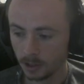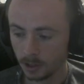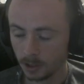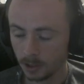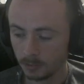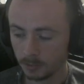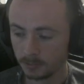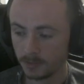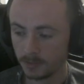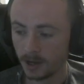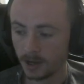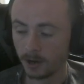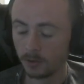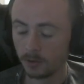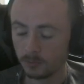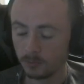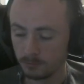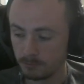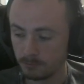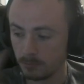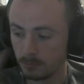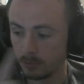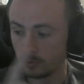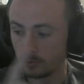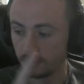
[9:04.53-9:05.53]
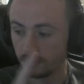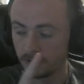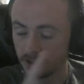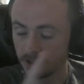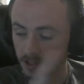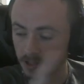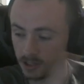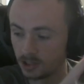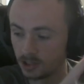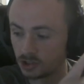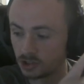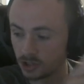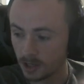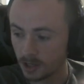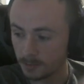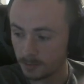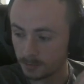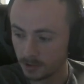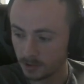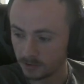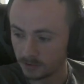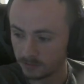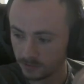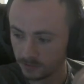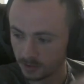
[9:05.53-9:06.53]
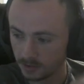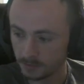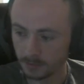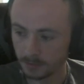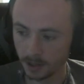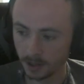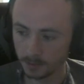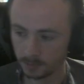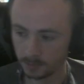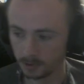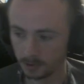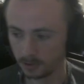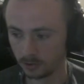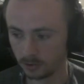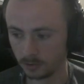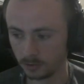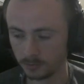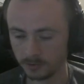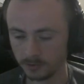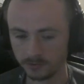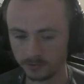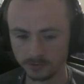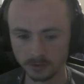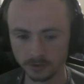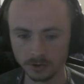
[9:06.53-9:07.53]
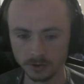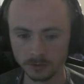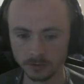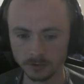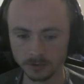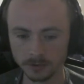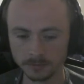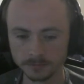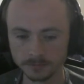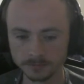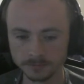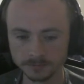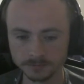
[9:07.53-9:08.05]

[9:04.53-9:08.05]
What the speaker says: Now, moving to each NPC might be a little bit slower.